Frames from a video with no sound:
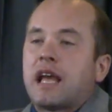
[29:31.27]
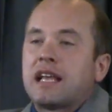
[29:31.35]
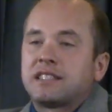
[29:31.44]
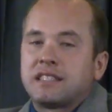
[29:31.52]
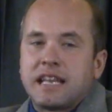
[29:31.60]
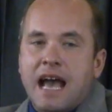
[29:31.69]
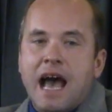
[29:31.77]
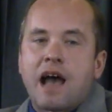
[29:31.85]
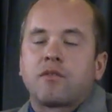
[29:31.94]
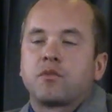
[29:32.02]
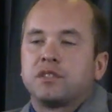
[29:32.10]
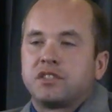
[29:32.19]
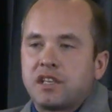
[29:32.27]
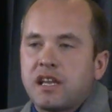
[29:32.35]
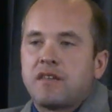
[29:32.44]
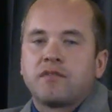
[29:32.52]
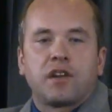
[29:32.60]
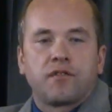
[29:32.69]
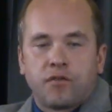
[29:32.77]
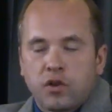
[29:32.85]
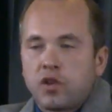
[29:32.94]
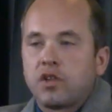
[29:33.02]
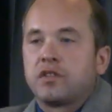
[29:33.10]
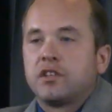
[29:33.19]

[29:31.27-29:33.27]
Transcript: has not received their full